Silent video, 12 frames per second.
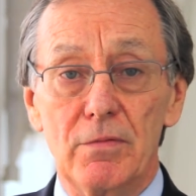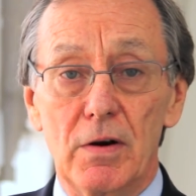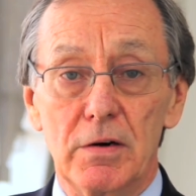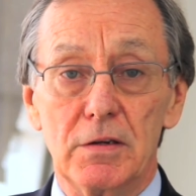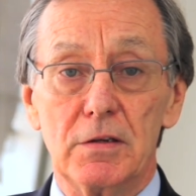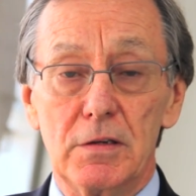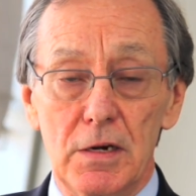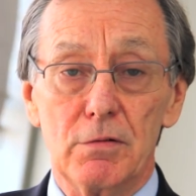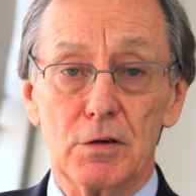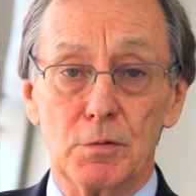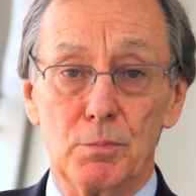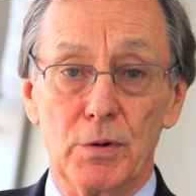very
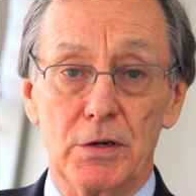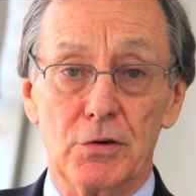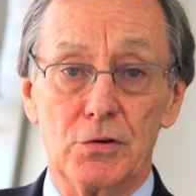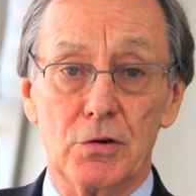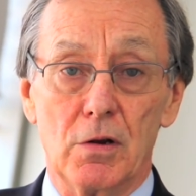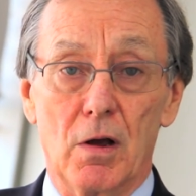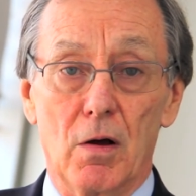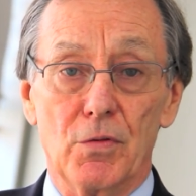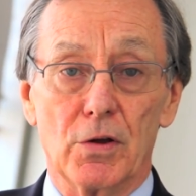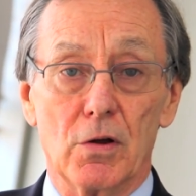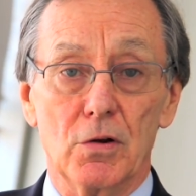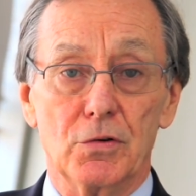serious breach of
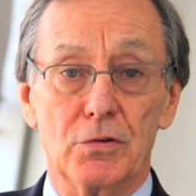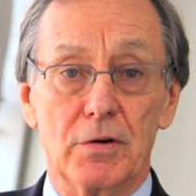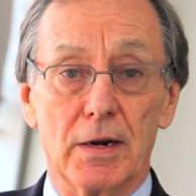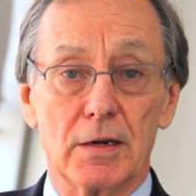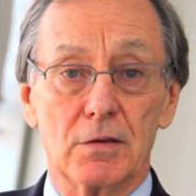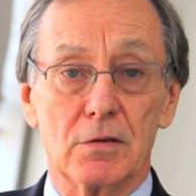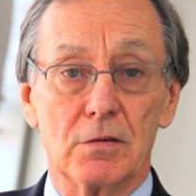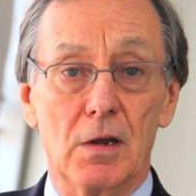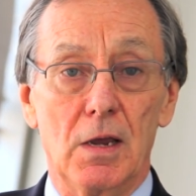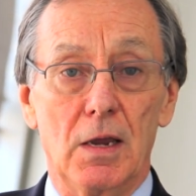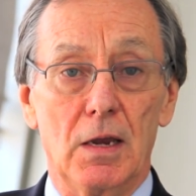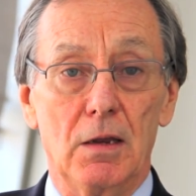the contracts
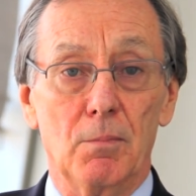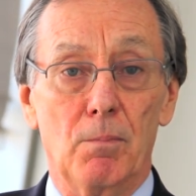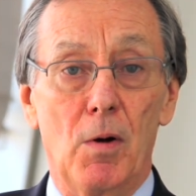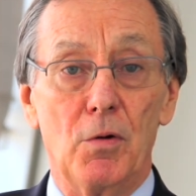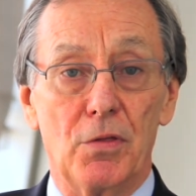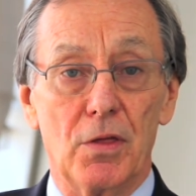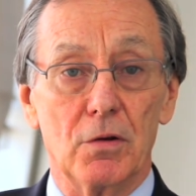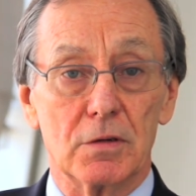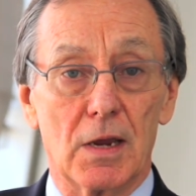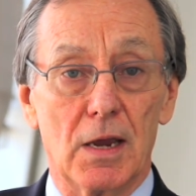in both those